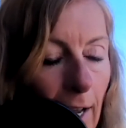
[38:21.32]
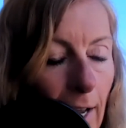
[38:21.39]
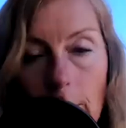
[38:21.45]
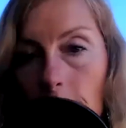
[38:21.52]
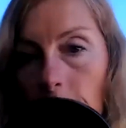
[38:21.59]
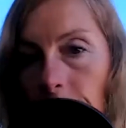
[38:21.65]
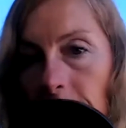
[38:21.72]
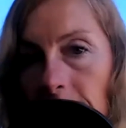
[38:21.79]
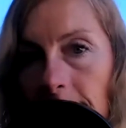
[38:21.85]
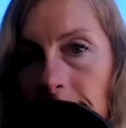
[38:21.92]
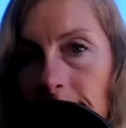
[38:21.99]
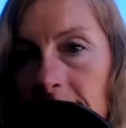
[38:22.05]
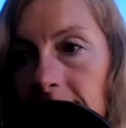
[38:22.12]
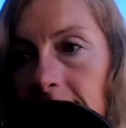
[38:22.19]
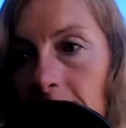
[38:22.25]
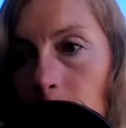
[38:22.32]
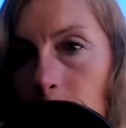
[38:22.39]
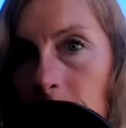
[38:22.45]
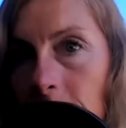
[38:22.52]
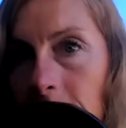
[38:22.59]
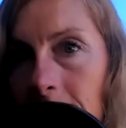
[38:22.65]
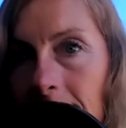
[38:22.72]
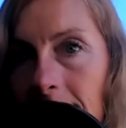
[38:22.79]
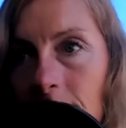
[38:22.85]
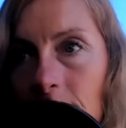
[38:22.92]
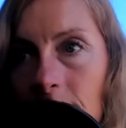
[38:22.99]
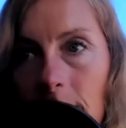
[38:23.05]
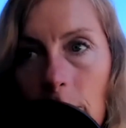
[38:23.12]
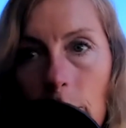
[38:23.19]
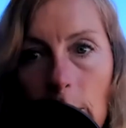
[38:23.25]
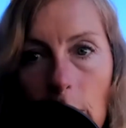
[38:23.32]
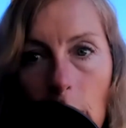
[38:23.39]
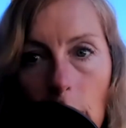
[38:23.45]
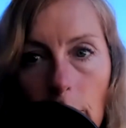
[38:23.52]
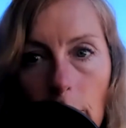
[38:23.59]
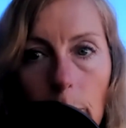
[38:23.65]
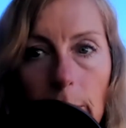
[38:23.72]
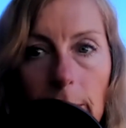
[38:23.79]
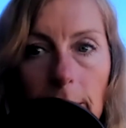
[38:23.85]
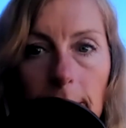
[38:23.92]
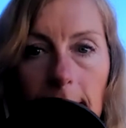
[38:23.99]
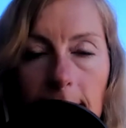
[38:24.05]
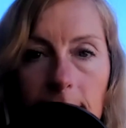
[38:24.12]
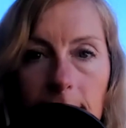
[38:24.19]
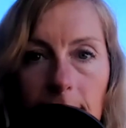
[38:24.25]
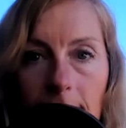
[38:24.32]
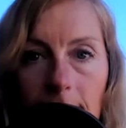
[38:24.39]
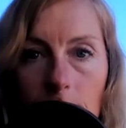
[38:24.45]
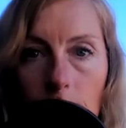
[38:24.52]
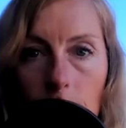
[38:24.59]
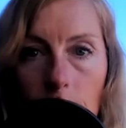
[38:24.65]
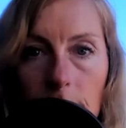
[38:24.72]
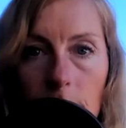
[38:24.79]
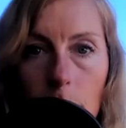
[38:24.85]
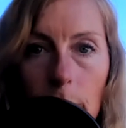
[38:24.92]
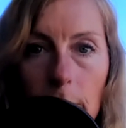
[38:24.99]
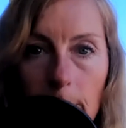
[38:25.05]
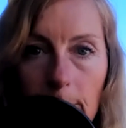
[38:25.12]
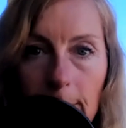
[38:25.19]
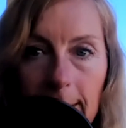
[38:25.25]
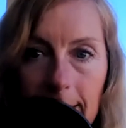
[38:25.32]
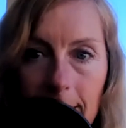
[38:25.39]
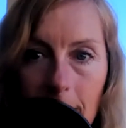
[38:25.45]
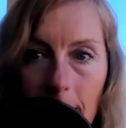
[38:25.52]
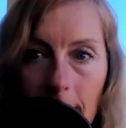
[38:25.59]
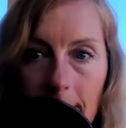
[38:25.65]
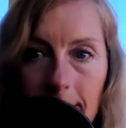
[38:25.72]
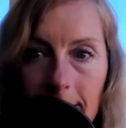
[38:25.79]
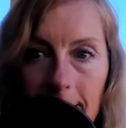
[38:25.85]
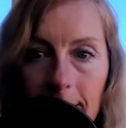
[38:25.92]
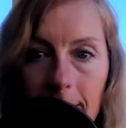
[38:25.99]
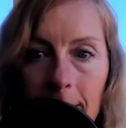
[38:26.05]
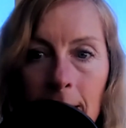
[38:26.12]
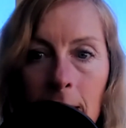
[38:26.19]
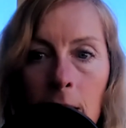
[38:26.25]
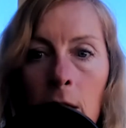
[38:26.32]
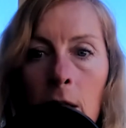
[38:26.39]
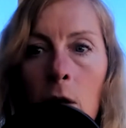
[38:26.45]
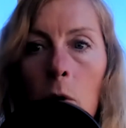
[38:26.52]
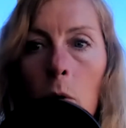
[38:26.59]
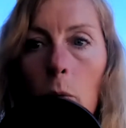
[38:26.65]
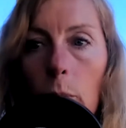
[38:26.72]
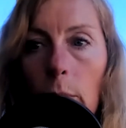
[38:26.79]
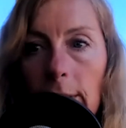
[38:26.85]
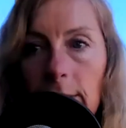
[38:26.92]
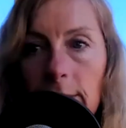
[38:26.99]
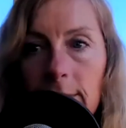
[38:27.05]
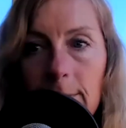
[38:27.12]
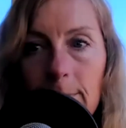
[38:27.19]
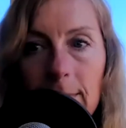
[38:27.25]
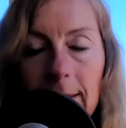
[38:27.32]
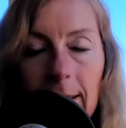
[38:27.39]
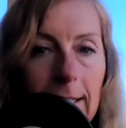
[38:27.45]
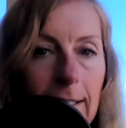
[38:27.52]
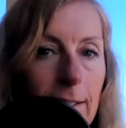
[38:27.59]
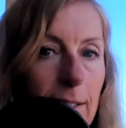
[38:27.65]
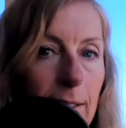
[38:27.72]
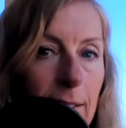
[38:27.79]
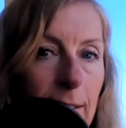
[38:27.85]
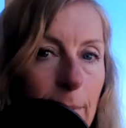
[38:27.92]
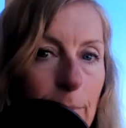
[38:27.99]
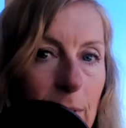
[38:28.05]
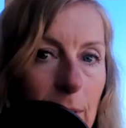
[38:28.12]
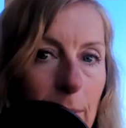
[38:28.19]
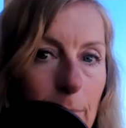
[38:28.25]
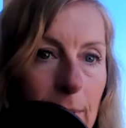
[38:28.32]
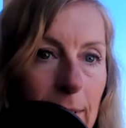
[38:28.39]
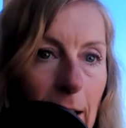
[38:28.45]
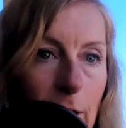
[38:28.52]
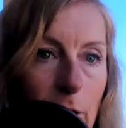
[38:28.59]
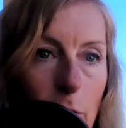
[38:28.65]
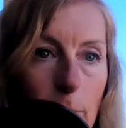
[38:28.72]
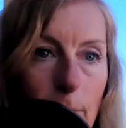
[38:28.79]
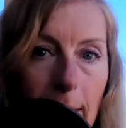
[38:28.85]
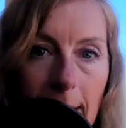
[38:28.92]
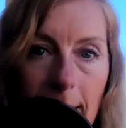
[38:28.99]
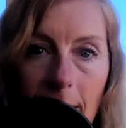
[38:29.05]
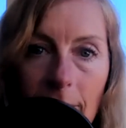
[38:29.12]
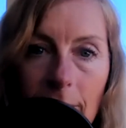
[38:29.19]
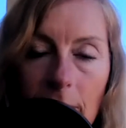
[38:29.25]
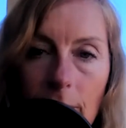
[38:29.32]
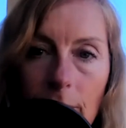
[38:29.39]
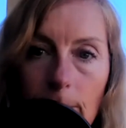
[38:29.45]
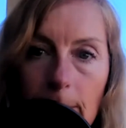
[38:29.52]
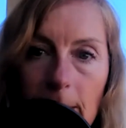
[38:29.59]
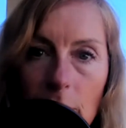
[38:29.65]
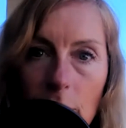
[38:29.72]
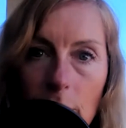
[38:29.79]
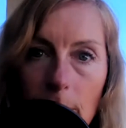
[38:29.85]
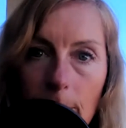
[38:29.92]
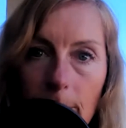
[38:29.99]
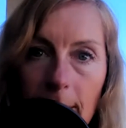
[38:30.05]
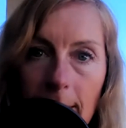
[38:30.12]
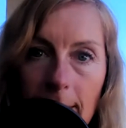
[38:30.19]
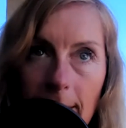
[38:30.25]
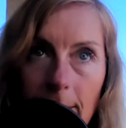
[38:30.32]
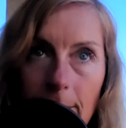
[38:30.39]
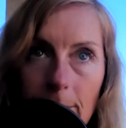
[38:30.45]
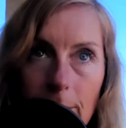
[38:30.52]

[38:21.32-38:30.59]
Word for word: I don't know if any of this helped you today, just going over what are anti nutrients, what are plant toxins, what are some signs and symptoms that you might have inflammation in your body?